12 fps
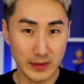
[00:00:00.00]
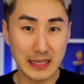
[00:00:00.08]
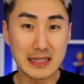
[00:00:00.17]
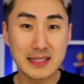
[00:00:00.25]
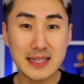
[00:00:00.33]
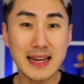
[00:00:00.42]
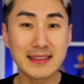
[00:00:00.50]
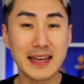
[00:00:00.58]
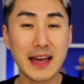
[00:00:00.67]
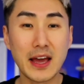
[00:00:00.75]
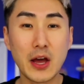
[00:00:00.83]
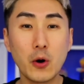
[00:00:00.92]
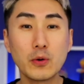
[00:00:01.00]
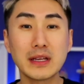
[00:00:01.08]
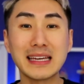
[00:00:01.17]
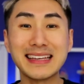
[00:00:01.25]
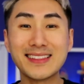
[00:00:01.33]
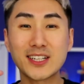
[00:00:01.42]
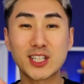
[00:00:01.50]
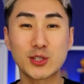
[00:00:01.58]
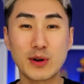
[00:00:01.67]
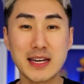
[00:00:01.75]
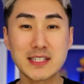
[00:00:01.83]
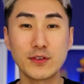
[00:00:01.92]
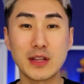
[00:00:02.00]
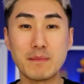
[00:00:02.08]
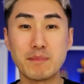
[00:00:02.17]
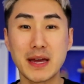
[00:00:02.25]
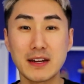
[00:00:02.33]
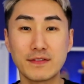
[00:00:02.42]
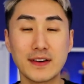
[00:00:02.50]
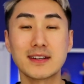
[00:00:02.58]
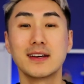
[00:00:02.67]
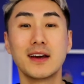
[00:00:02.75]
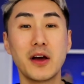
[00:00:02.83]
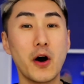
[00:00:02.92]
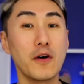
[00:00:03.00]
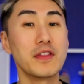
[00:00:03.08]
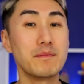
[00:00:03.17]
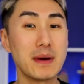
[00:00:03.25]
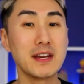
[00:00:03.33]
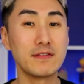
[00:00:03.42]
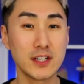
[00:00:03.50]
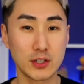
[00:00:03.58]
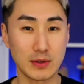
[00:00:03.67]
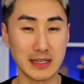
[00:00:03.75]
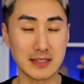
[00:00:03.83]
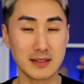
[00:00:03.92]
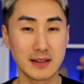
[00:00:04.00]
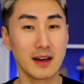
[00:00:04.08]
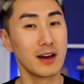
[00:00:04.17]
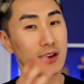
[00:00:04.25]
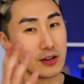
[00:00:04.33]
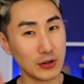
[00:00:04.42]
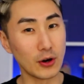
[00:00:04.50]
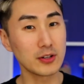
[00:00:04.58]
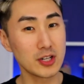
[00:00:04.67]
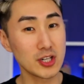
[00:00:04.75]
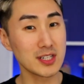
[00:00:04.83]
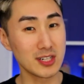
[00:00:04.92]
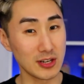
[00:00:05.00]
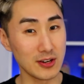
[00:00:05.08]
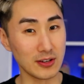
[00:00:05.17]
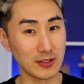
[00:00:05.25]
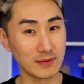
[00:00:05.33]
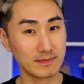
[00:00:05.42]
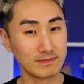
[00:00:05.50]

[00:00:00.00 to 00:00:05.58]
Instead, they're held in the trust for the benefit of the beneficiaries, not just you,